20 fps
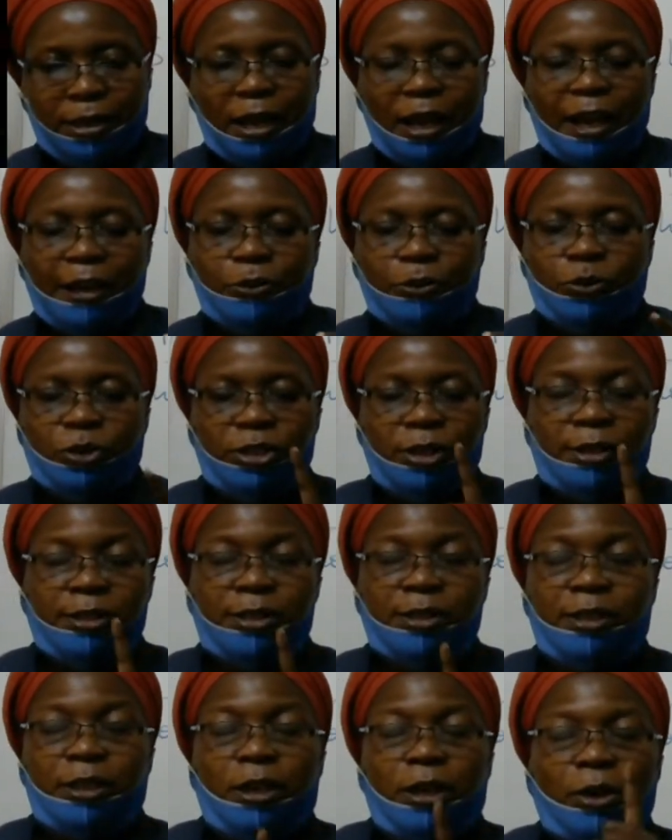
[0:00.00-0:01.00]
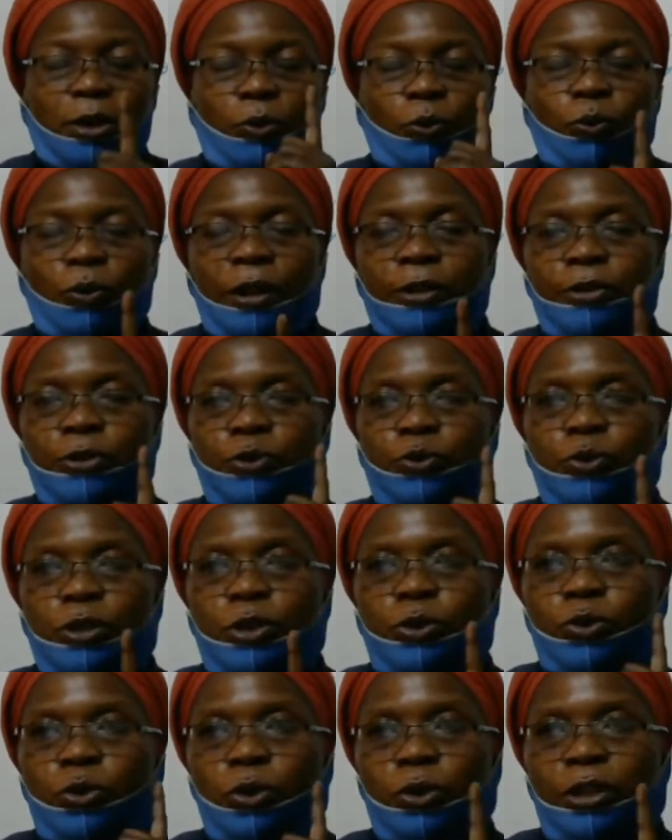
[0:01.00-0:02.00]
And we shall see when do we
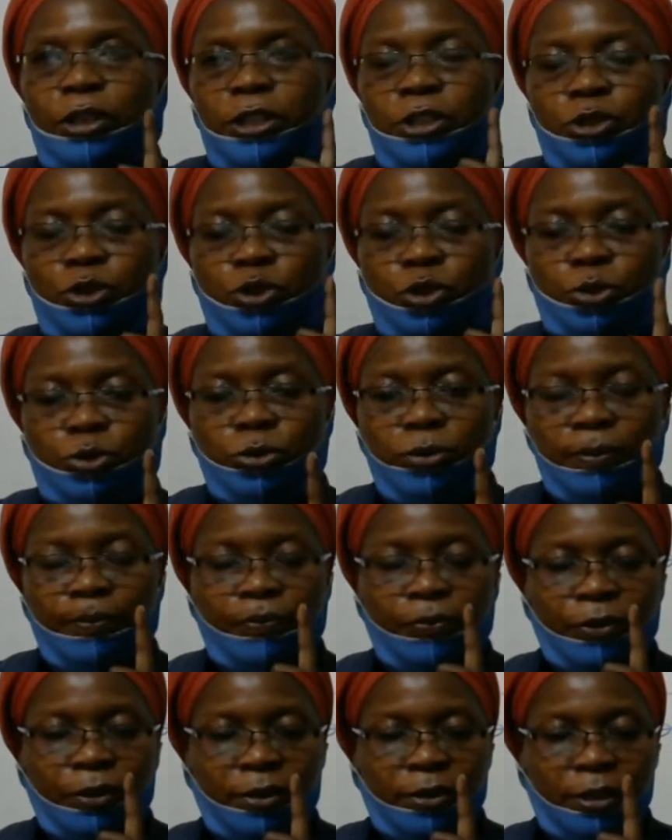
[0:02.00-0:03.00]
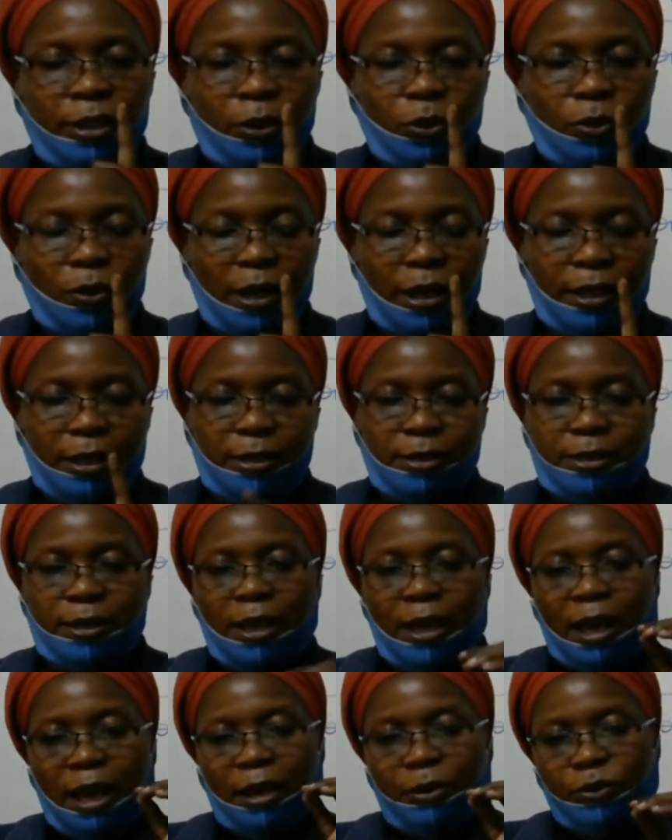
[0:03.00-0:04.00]
go into the lowercase.
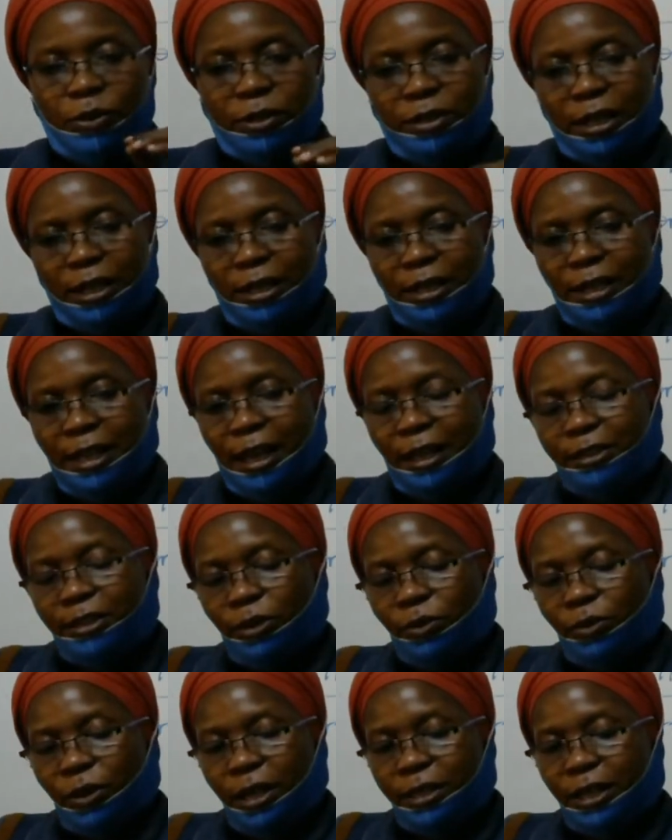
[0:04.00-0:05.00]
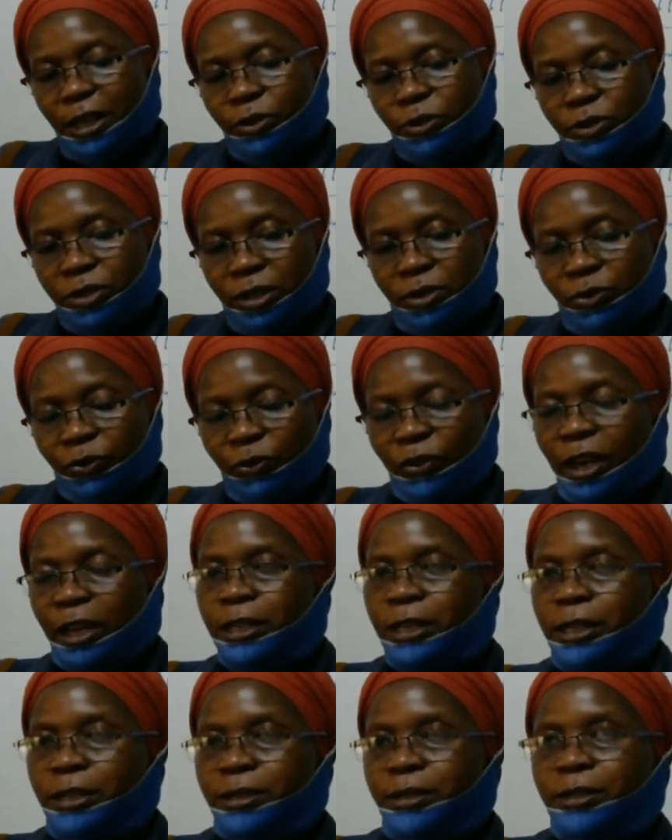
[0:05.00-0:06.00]
And we said here the writer uses
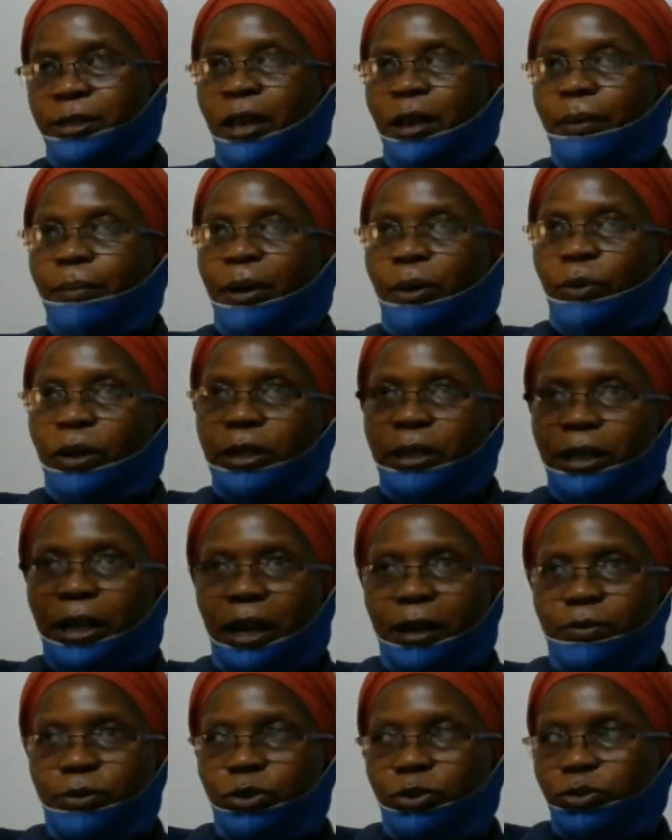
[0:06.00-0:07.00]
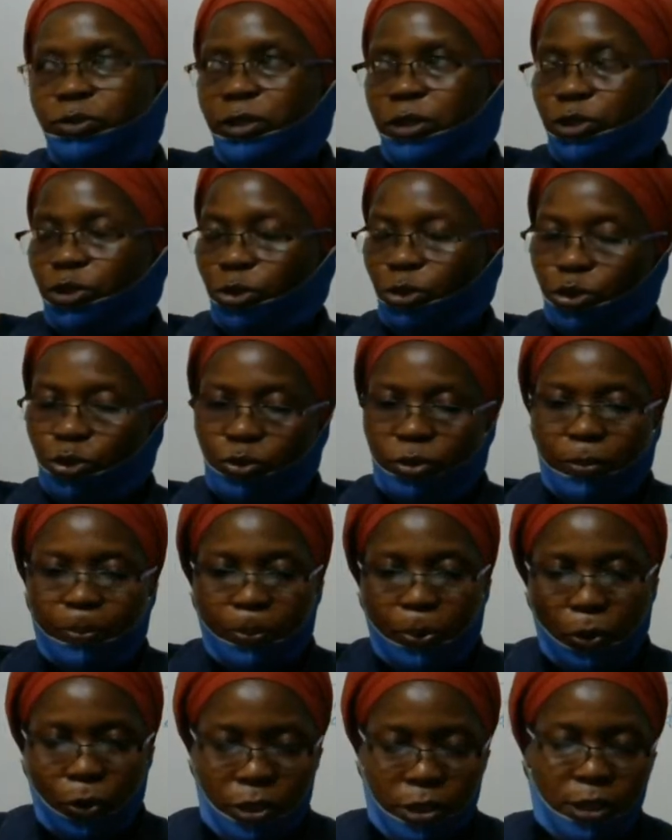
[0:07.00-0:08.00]
findings, but when it comes to the short
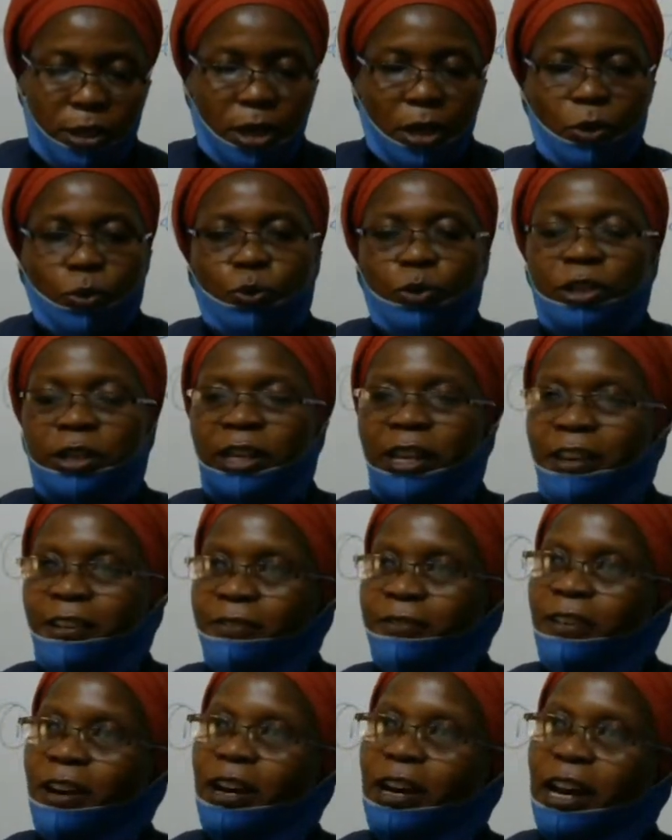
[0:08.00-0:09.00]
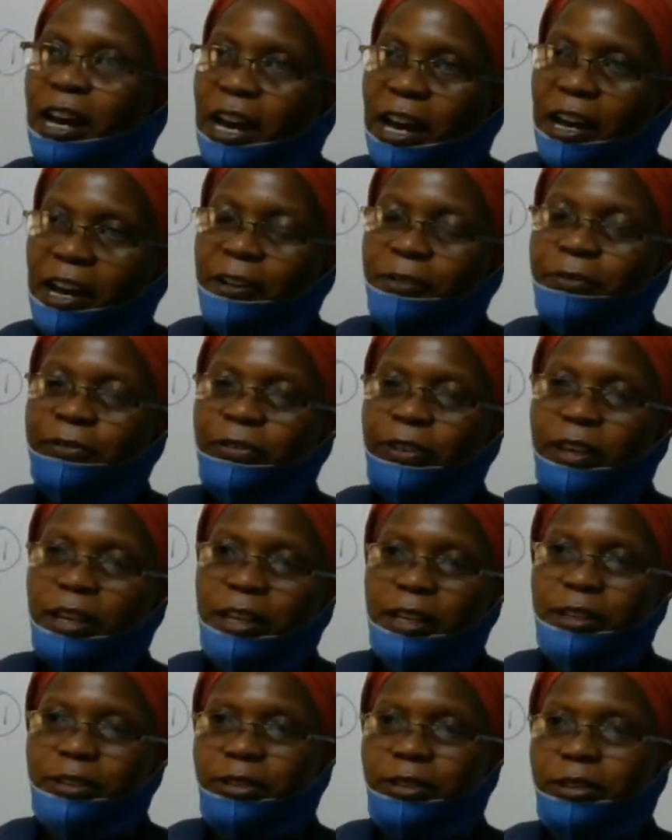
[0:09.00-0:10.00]
report, we never have
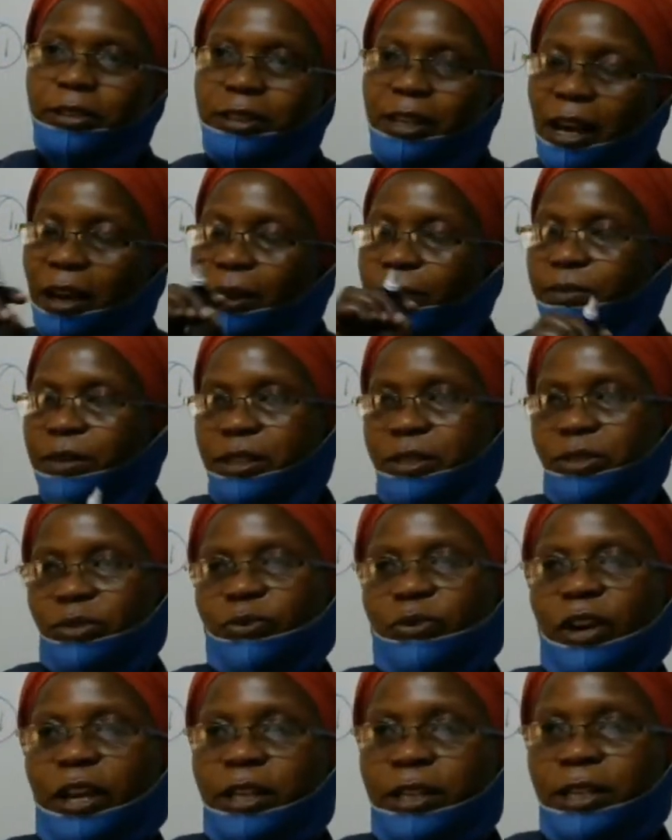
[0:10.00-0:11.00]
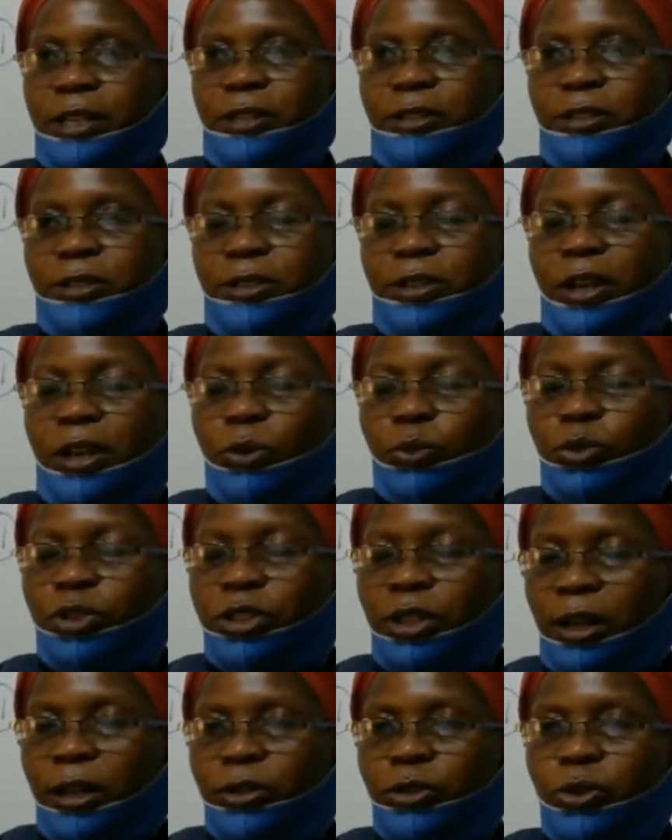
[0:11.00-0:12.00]
anything termed as findings. We
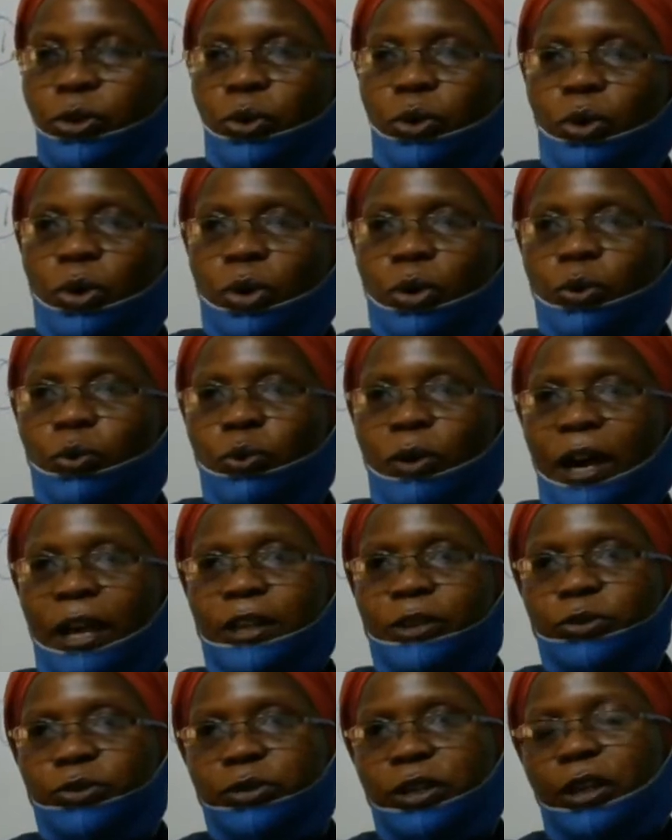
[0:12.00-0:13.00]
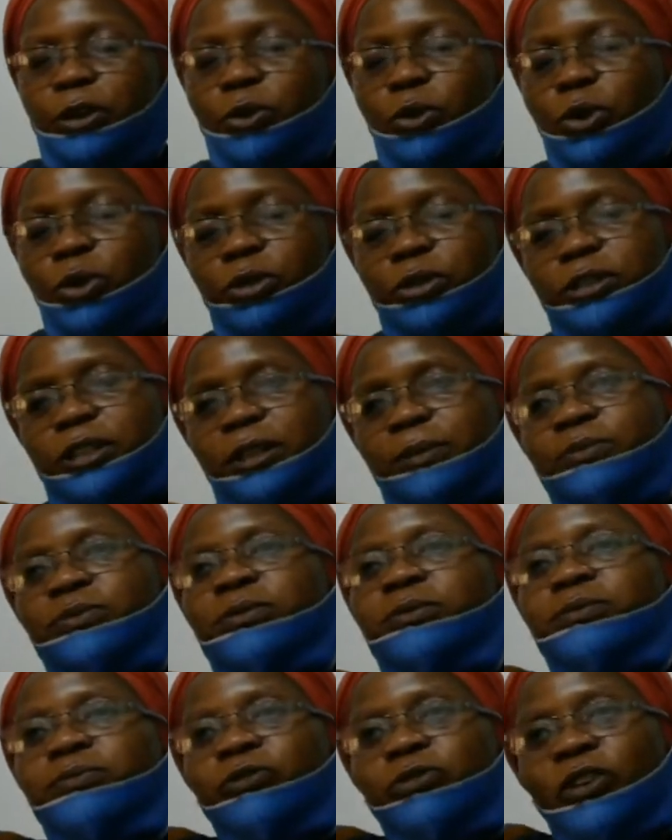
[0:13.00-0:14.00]
shall know why do they call
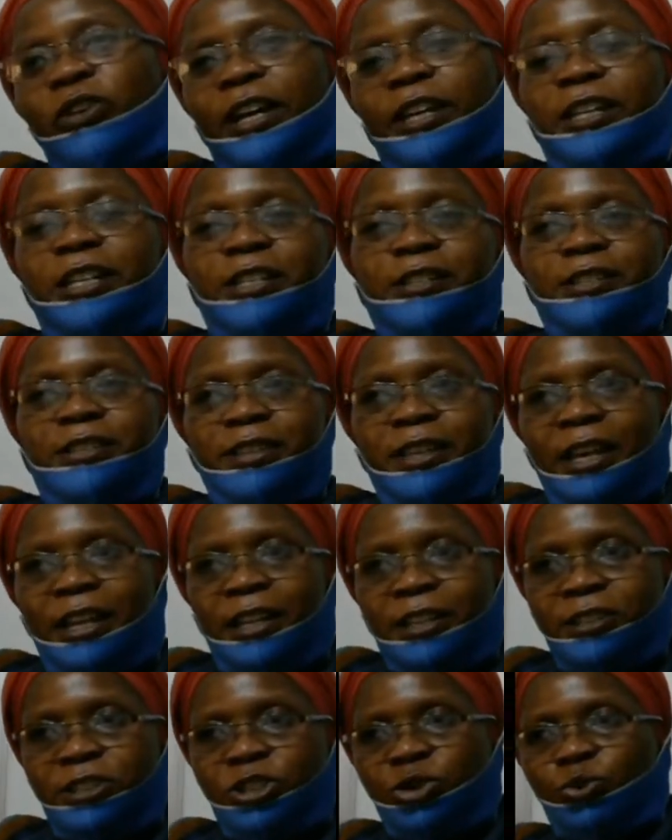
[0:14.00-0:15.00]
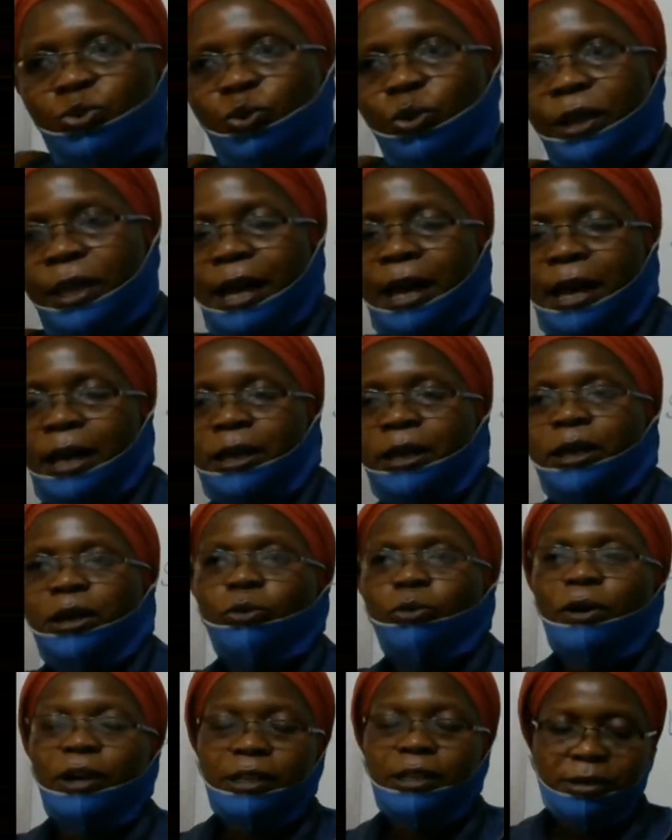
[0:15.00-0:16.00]
them findings elsewhere.
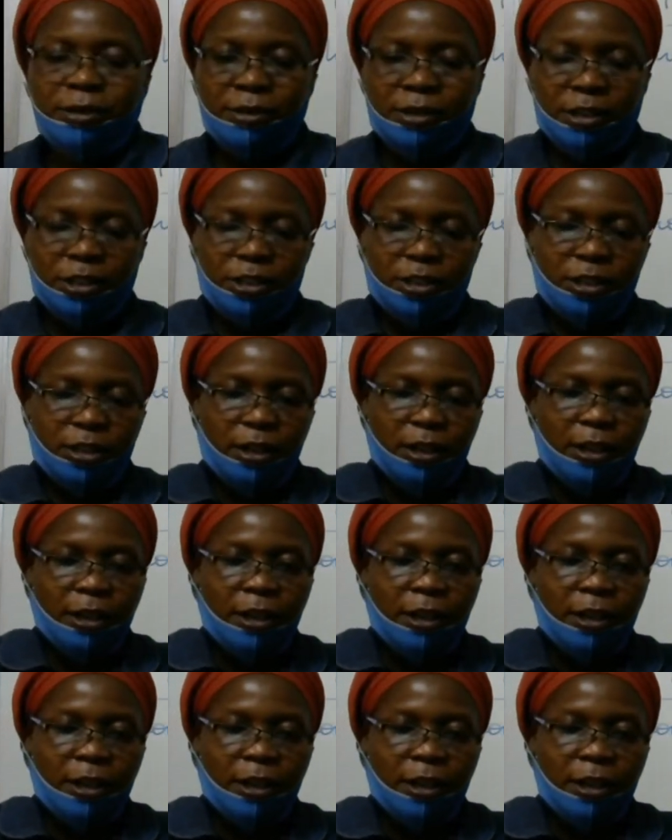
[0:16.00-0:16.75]
What is it